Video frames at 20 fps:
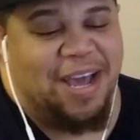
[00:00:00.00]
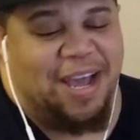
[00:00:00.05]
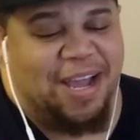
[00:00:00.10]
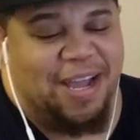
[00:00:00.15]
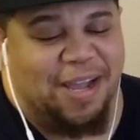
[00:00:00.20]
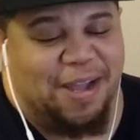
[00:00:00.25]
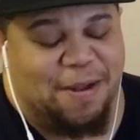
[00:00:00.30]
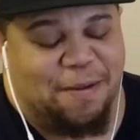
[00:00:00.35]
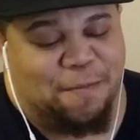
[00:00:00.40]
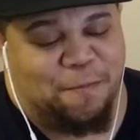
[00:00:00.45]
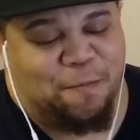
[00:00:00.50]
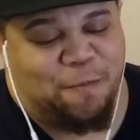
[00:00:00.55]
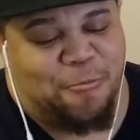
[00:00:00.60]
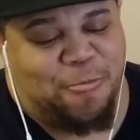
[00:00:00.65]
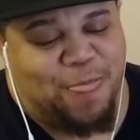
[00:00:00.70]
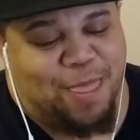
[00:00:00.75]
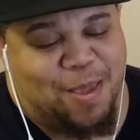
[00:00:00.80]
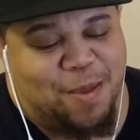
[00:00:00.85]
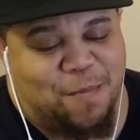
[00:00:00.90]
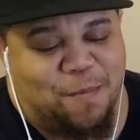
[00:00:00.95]
Um,
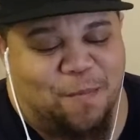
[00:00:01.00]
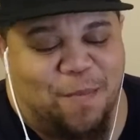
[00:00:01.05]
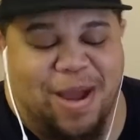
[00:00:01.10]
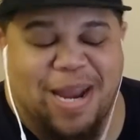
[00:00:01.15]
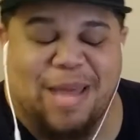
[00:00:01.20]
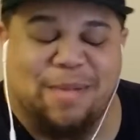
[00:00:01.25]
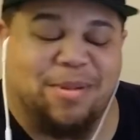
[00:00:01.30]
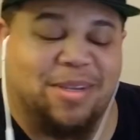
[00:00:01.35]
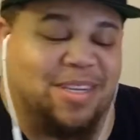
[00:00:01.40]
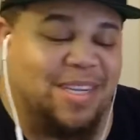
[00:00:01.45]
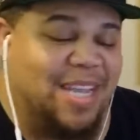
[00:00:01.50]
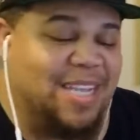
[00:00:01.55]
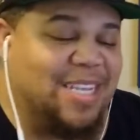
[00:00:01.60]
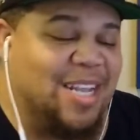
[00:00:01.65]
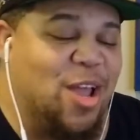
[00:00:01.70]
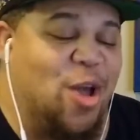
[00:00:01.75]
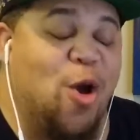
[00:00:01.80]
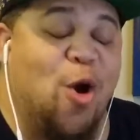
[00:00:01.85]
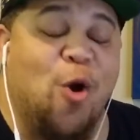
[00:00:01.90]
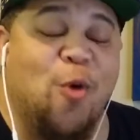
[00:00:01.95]
my name is
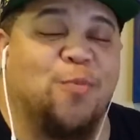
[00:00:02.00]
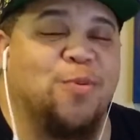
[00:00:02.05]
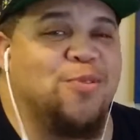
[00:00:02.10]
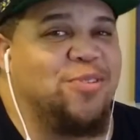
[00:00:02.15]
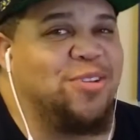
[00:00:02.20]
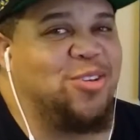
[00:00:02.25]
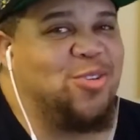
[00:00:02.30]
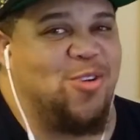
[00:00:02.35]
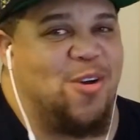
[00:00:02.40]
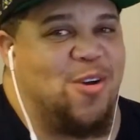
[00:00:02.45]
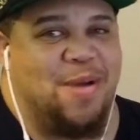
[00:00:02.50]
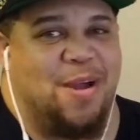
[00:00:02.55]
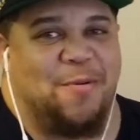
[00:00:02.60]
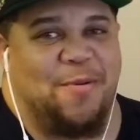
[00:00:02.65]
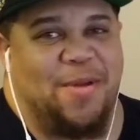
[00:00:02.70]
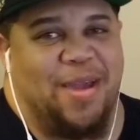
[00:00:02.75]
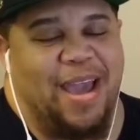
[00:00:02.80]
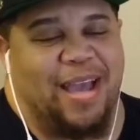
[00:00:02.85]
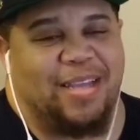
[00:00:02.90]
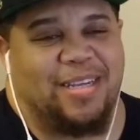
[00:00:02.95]
Jason. I hope you enjoyed my
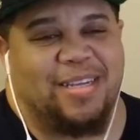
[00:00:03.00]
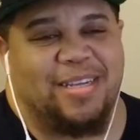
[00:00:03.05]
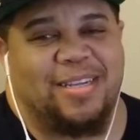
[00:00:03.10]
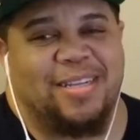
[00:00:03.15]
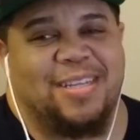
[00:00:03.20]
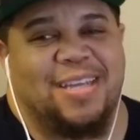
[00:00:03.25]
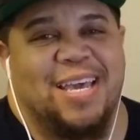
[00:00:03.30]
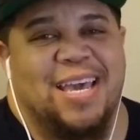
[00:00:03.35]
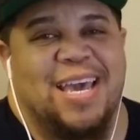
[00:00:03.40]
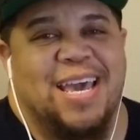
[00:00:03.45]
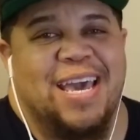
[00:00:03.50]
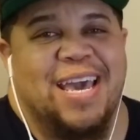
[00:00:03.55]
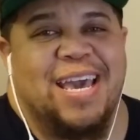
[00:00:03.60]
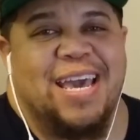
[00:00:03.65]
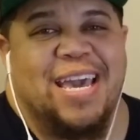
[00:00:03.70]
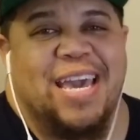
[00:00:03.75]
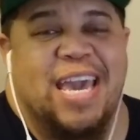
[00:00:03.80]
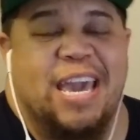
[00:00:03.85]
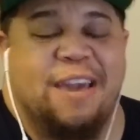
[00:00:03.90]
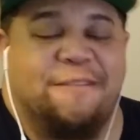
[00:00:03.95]
reaction.
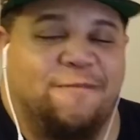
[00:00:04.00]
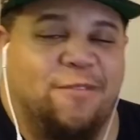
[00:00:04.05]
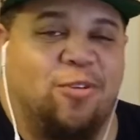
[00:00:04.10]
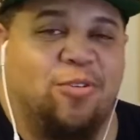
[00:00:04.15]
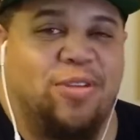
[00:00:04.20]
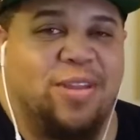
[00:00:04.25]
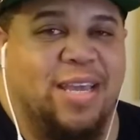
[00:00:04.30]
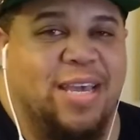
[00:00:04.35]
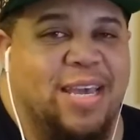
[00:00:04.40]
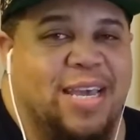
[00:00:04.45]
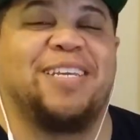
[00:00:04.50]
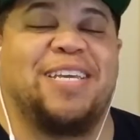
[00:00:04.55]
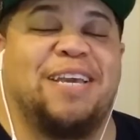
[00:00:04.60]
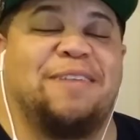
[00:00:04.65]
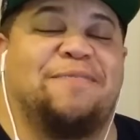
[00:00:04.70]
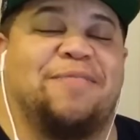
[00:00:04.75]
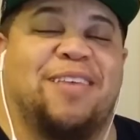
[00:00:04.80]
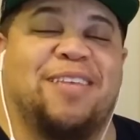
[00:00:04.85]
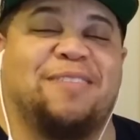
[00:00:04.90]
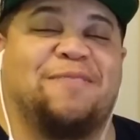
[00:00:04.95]
If you did,
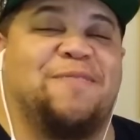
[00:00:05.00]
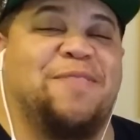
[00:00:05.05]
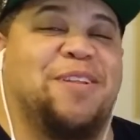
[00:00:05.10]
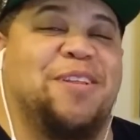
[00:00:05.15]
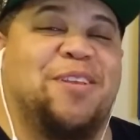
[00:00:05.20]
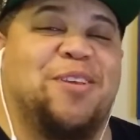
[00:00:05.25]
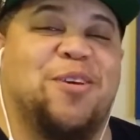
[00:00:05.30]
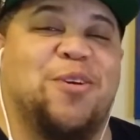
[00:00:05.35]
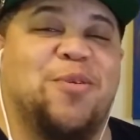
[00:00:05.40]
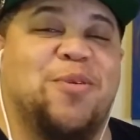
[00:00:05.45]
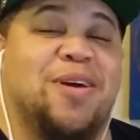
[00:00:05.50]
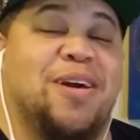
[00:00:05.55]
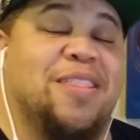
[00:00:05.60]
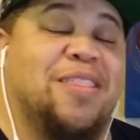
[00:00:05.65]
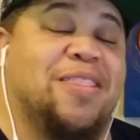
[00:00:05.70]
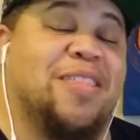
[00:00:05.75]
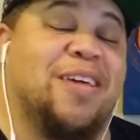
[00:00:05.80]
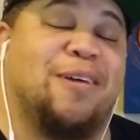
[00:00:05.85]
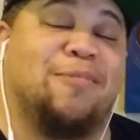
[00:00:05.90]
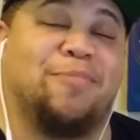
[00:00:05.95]
give this video a
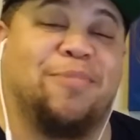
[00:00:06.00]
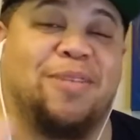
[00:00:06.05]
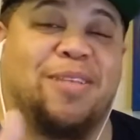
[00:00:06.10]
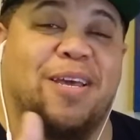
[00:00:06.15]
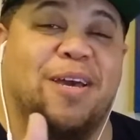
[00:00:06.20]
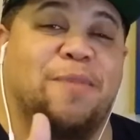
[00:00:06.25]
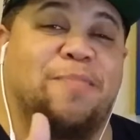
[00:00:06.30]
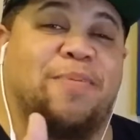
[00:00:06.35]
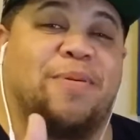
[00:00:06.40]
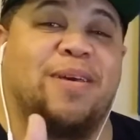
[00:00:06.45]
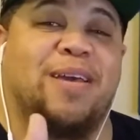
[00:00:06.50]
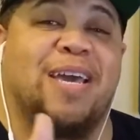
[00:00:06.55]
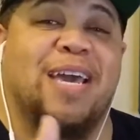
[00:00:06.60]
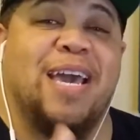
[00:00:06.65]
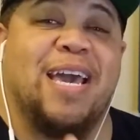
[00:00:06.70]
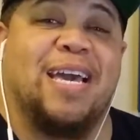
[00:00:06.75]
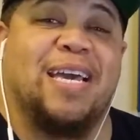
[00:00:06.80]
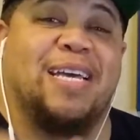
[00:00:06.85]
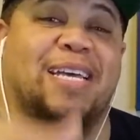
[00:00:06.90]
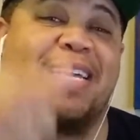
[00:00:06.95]
thumbs up,
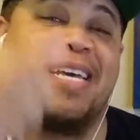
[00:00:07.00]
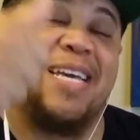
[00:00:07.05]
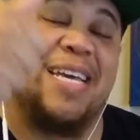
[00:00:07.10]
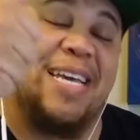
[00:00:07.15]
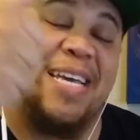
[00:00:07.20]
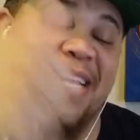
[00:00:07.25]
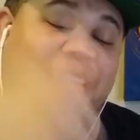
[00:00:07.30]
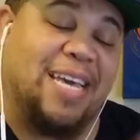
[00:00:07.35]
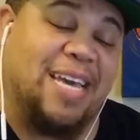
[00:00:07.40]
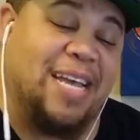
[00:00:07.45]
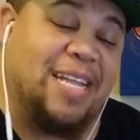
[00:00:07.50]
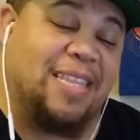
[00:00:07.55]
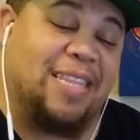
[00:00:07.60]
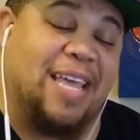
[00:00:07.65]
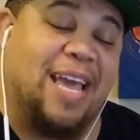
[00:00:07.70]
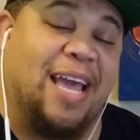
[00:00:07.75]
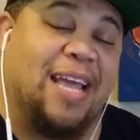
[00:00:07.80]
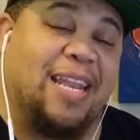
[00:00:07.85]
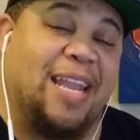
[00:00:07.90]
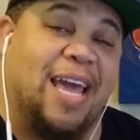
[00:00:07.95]
hit
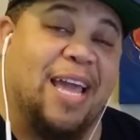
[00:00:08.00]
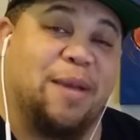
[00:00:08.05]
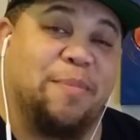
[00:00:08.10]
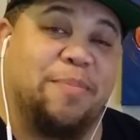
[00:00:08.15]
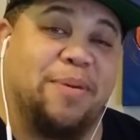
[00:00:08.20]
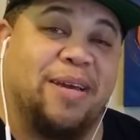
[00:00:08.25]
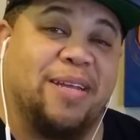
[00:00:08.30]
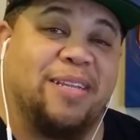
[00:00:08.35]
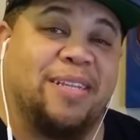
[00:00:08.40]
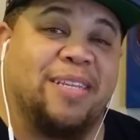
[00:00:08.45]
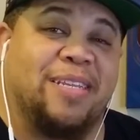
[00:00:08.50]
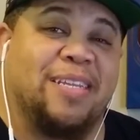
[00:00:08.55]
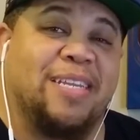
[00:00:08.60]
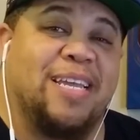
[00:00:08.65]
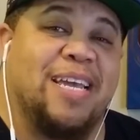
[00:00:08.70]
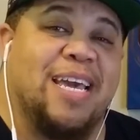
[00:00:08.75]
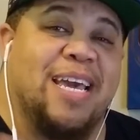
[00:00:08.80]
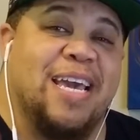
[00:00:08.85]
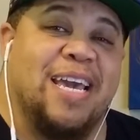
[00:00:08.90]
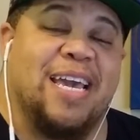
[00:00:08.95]
that like button,
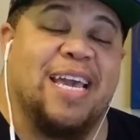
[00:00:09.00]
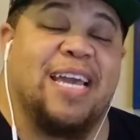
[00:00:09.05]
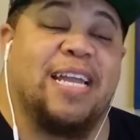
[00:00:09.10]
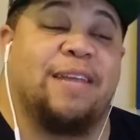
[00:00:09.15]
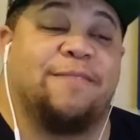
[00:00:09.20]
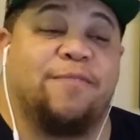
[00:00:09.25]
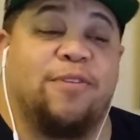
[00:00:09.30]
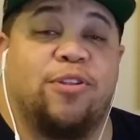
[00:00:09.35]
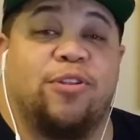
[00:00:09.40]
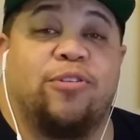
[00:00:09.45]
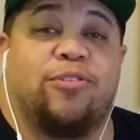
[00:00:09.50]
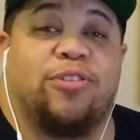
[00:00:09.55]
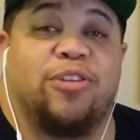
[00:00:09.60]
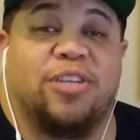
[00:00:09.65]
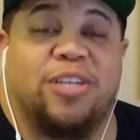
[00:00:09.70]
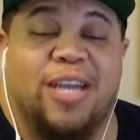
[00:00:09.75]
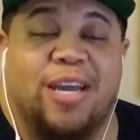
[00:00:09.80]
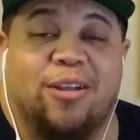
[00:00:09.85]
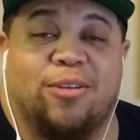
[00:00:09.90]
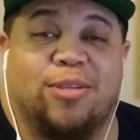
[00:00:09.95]
and if you're new to the
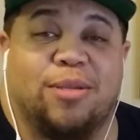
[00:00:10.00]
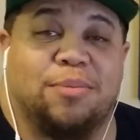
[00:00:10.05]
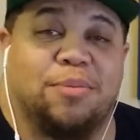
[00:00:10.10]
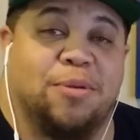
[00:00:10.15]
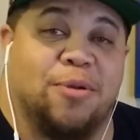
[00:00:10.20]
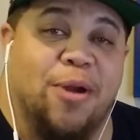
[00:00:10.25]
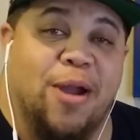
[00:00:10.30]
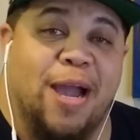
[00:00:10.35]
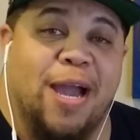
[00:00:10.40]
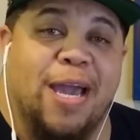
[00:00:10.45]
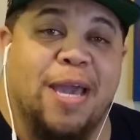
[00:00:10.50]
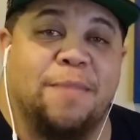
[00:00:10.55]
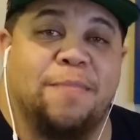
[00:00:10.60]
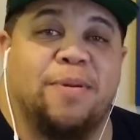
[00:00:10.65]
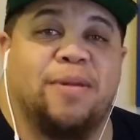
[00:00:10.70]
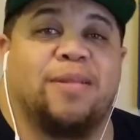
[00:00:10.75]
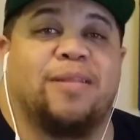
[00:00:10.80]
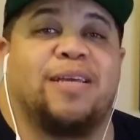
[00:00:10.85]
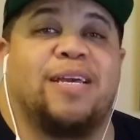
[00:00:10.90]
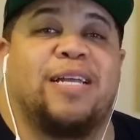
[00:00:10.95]
channel, subscribe
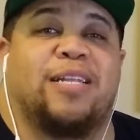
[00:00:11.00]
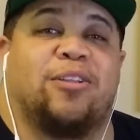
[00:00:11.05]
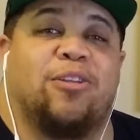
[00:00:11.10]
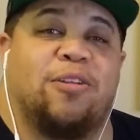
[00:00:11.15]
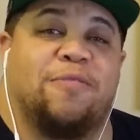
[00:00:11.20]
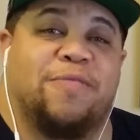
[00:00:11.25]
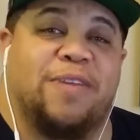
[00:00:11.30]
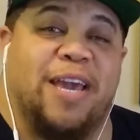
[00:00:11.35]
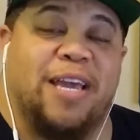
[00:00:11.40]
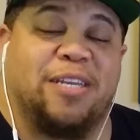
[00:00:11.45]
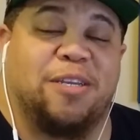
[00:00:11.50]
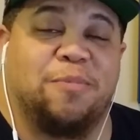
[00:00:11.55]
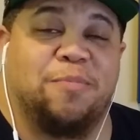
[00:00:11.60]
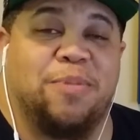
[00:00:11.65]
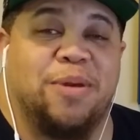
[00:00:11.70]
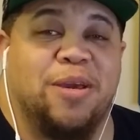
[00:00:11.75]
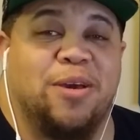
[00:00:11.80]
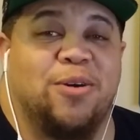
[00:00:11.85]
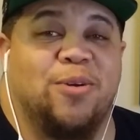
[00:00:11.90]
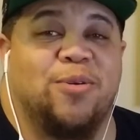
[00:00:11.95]
hit the notification
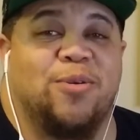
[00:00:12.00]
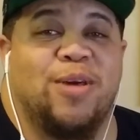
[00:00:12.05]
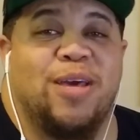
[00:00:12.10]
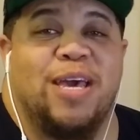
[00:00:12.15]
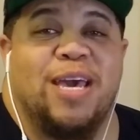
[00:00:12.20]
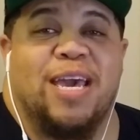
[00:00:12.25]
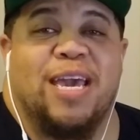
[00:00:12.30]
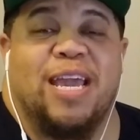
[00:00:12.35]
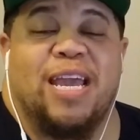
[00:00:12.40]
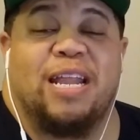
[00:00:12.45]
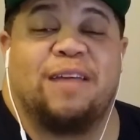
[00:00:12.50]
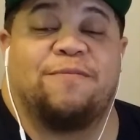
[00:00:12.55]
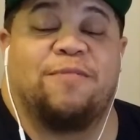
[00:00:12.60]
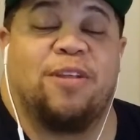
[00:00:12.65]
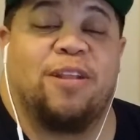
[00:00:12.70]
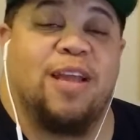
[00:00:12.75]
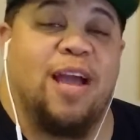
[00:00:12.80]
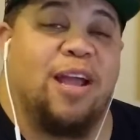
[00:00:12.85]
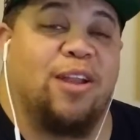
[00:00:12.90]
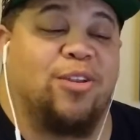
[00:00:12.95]
bell. And if
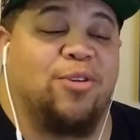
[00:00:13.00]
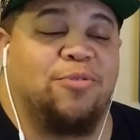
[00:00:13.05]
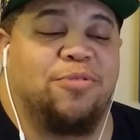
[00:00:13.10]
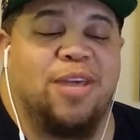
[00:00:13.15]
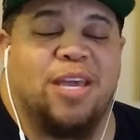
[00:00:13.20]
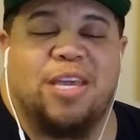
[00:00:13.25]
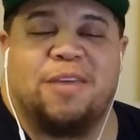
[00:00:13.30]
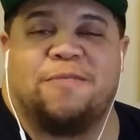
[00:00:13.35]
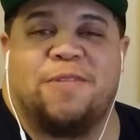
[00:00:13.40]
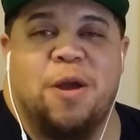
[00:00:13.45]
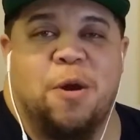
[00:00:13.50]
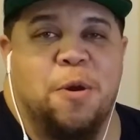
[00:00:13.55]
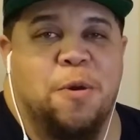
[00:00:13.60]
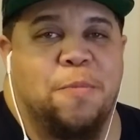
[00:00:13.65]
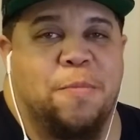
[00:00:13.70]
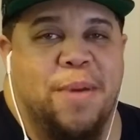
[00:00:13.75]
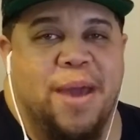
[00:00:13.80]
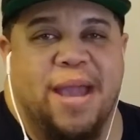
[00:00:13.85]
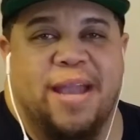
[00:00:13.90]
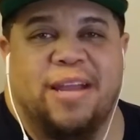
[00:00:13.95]
you're not new, thank you for
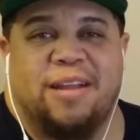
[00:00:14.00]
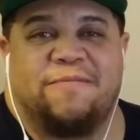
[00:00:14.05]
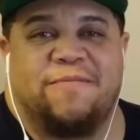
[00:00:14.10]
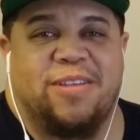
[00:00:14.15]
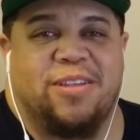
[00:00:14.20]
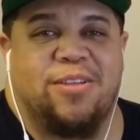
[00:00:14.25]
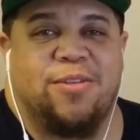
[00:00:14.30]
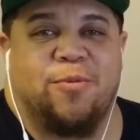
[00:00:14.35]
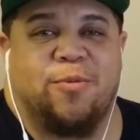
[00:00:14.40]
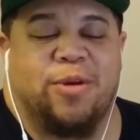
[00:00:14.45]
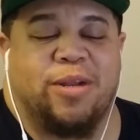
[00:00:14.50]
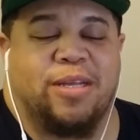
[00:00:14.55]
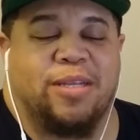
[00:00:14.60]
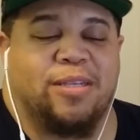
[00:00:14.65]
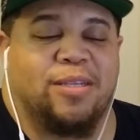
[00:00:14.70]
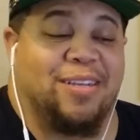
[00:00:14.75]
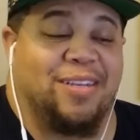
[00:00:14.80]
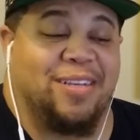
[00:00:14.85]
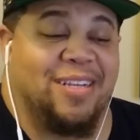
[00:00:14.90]
coming back and visiting with us.